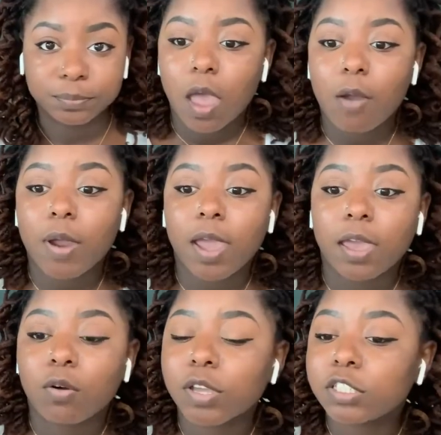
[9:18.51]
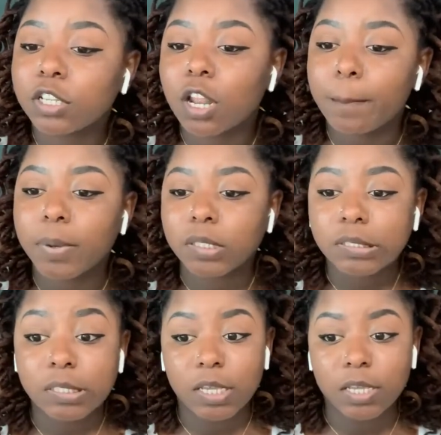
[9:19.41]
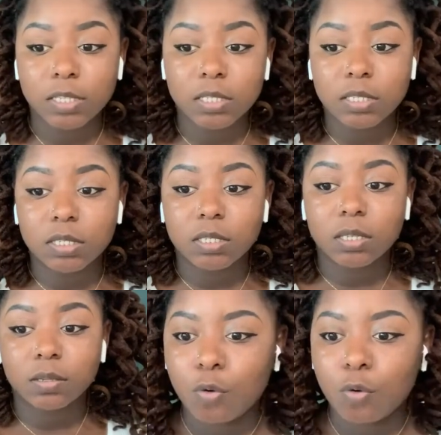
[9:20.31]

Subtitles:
All right, question number 6.